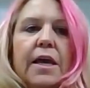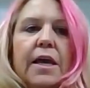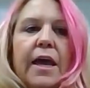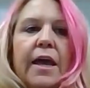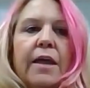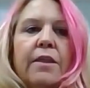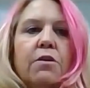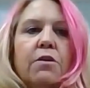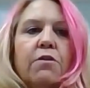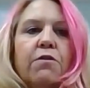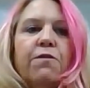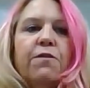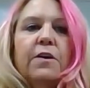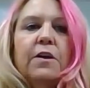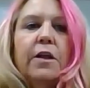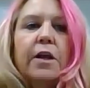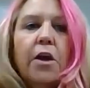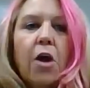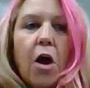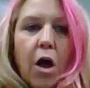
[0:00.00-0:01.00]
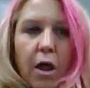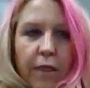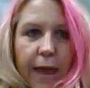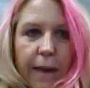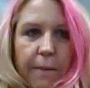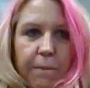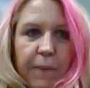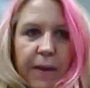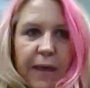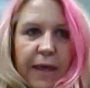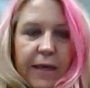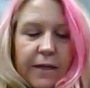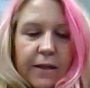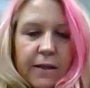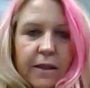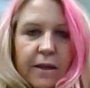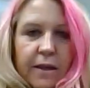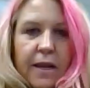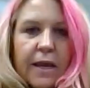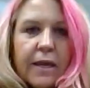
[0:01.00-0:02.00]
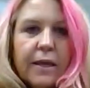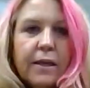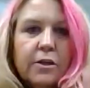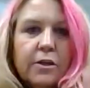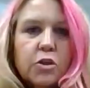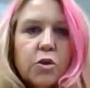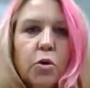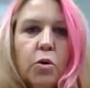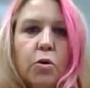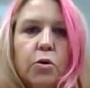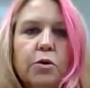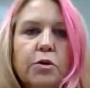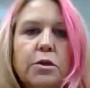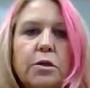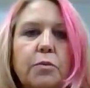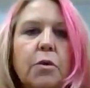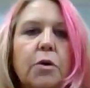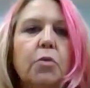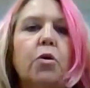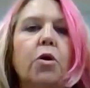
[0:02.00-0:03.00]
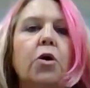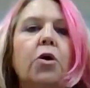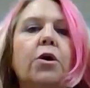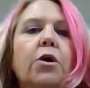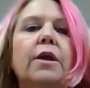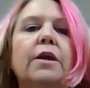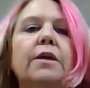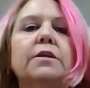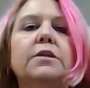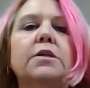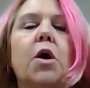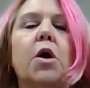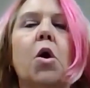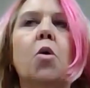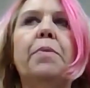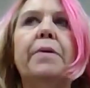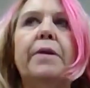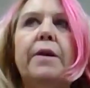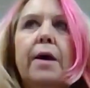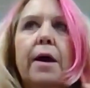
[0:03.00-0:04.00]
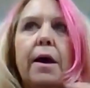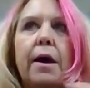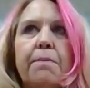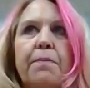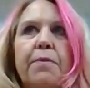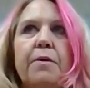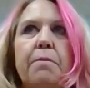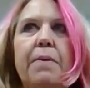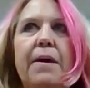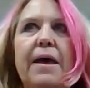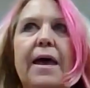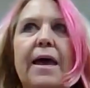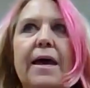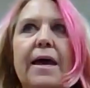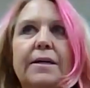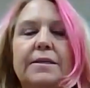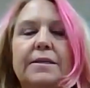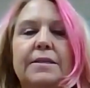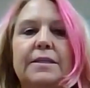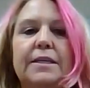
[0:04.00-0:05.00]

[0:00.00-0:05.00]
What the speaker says: and they're feeling all that pain in the neck and shoulders, and we're working to open up the pecs,